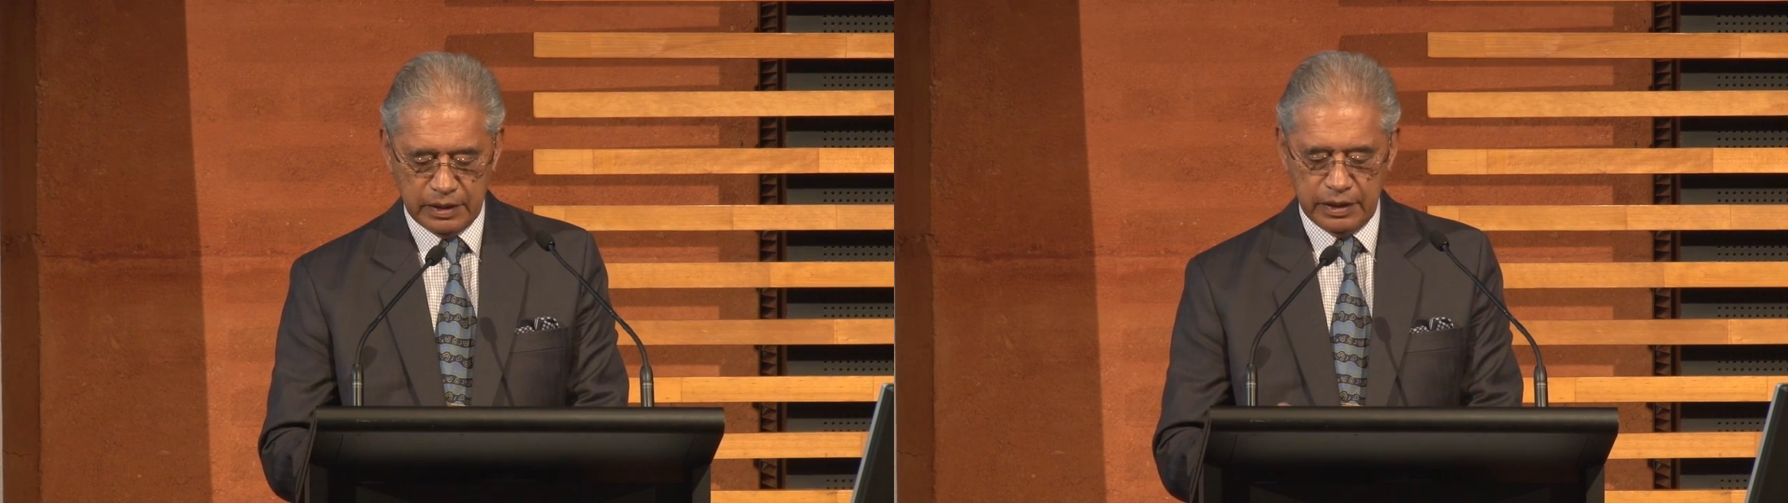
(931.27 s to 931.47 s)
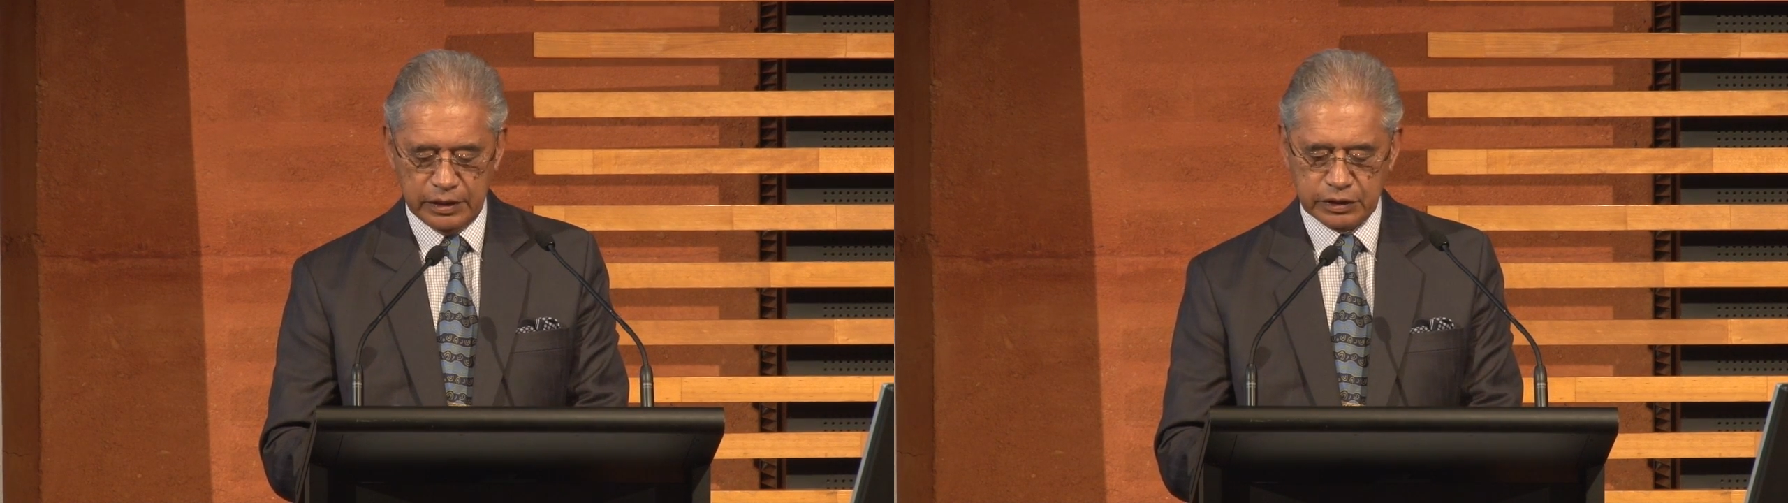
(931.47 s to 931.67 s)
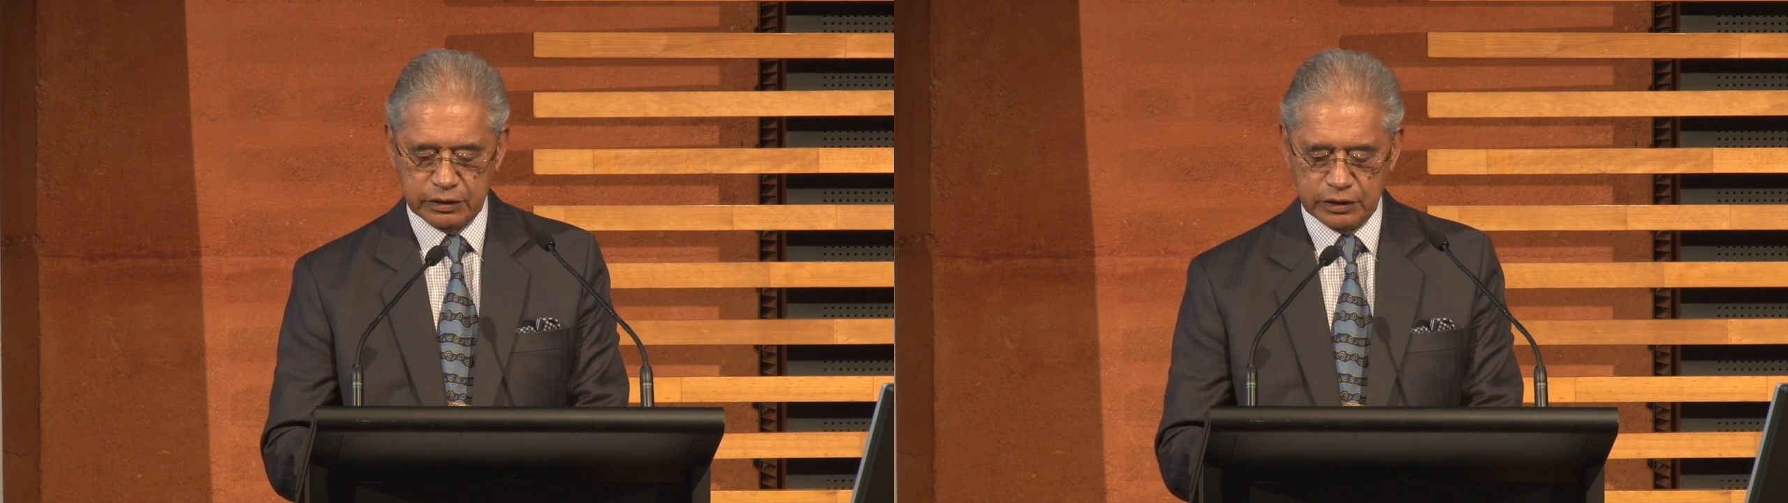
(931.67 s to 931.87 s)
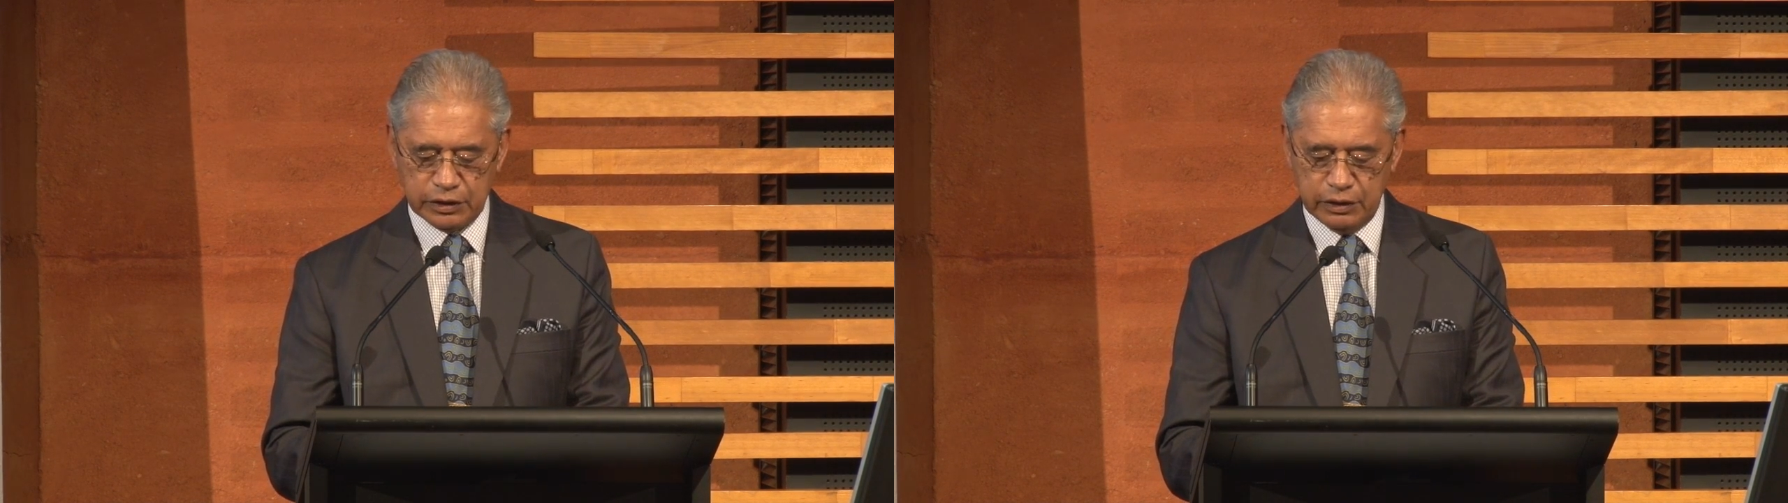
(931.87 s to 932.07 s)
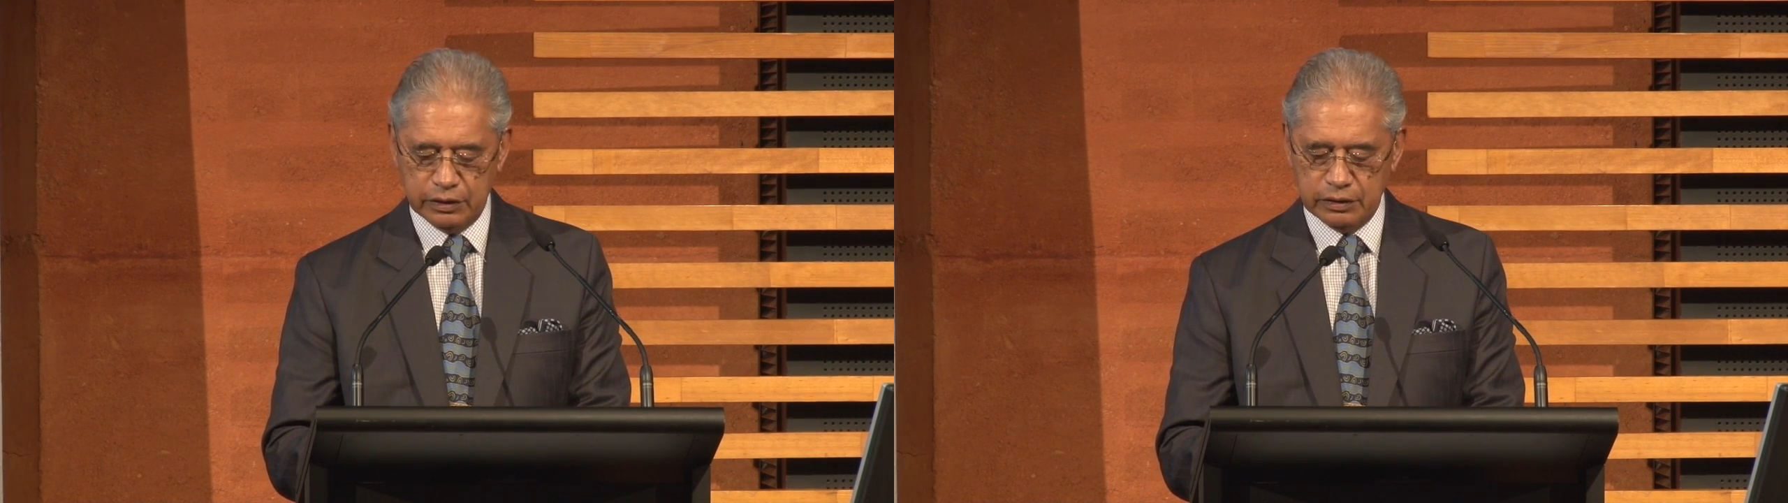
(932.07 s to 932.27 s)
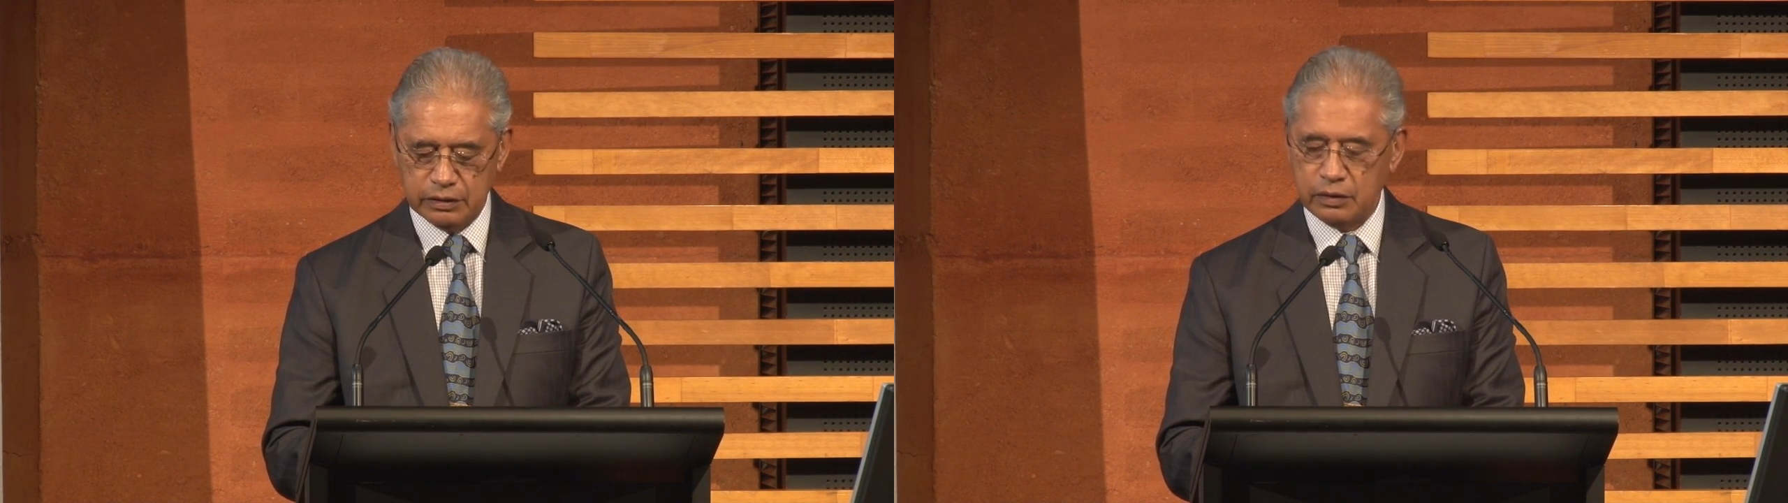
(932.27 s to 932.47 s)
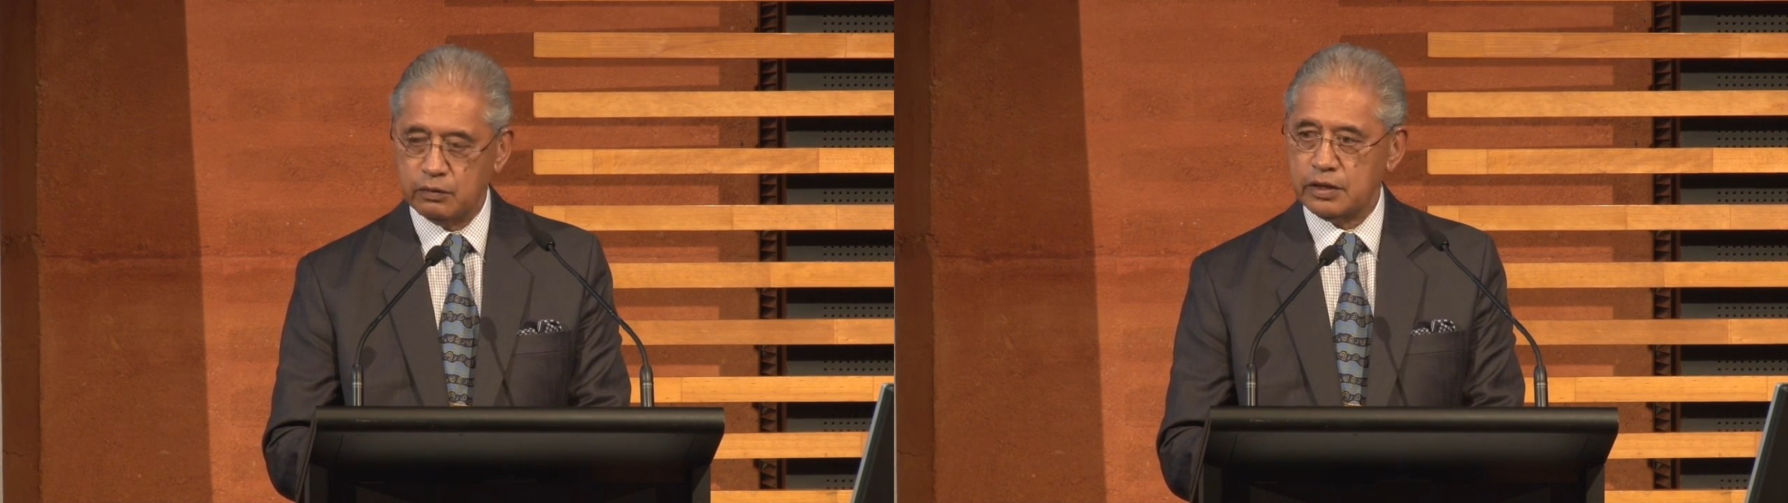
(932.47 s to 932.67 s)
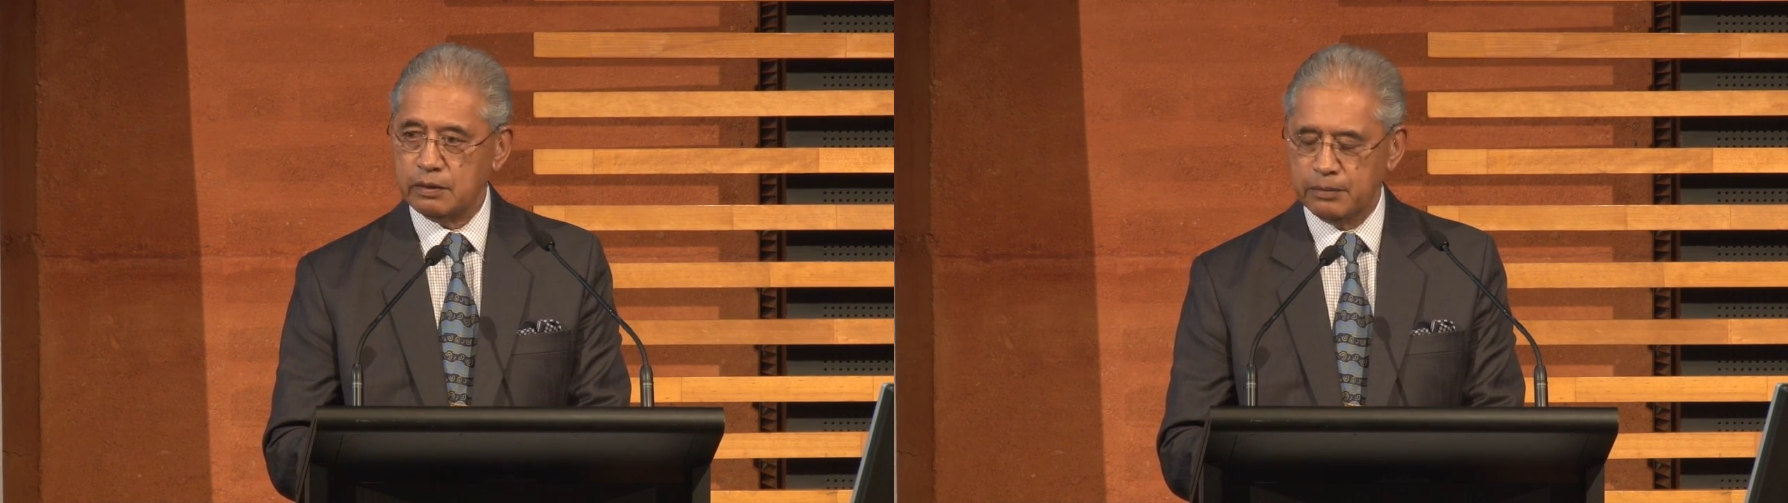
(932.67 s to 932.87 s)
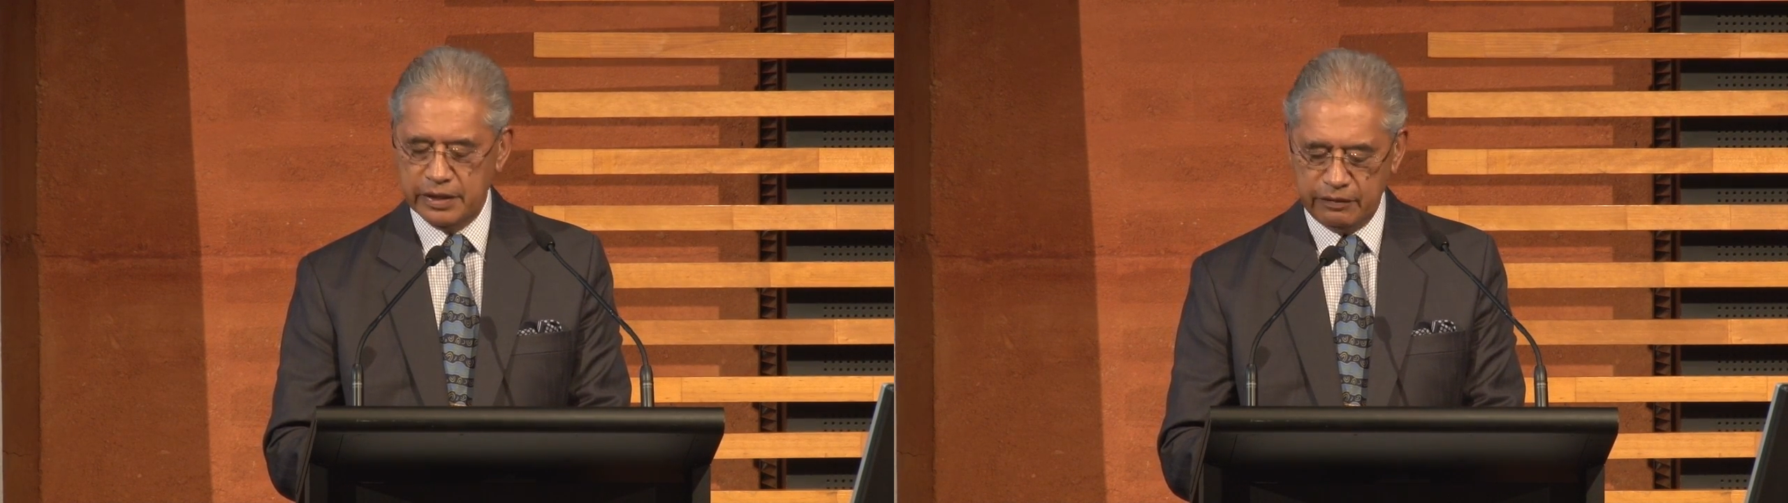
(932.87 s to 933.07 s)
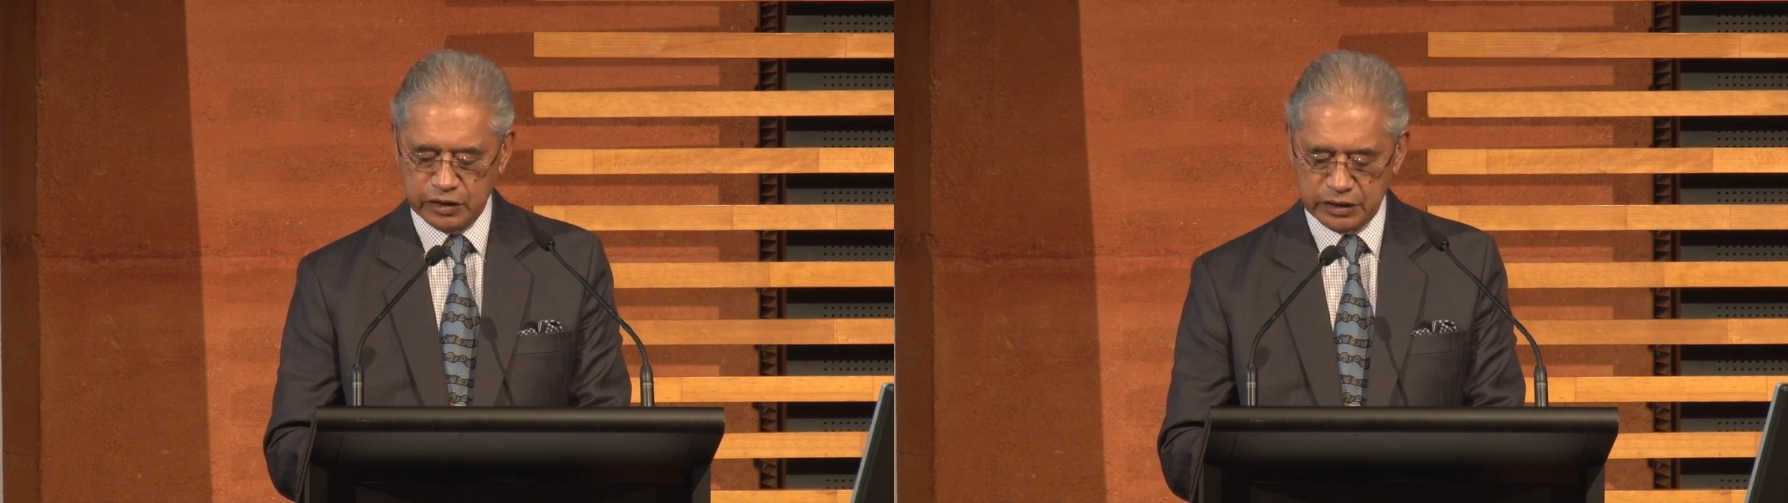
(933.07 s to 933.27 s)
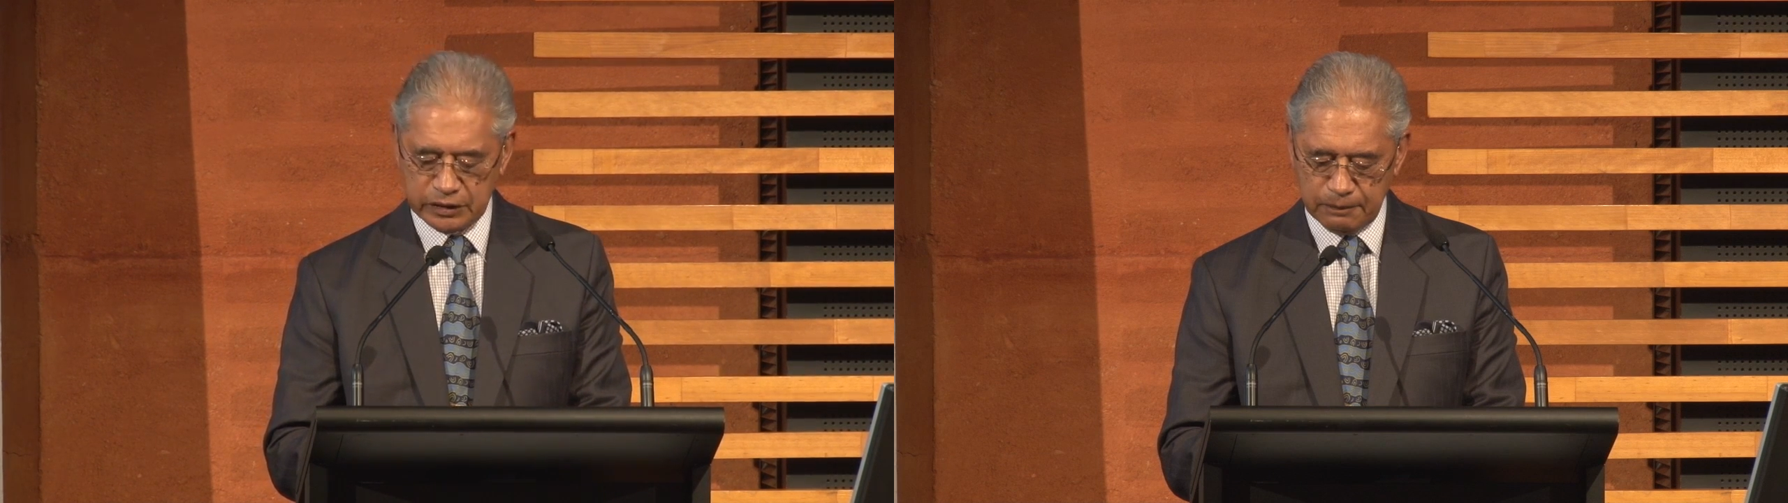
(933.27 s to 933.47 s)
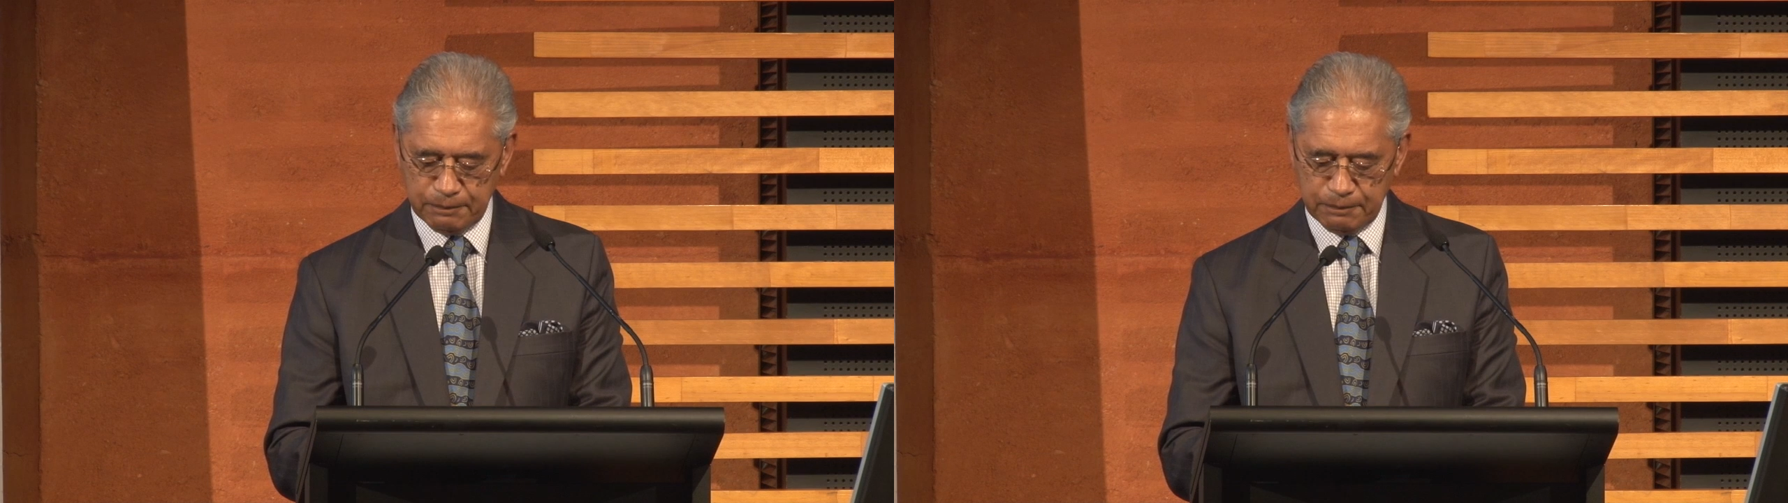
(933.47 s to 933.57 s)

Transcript: is concerned with the beliefs,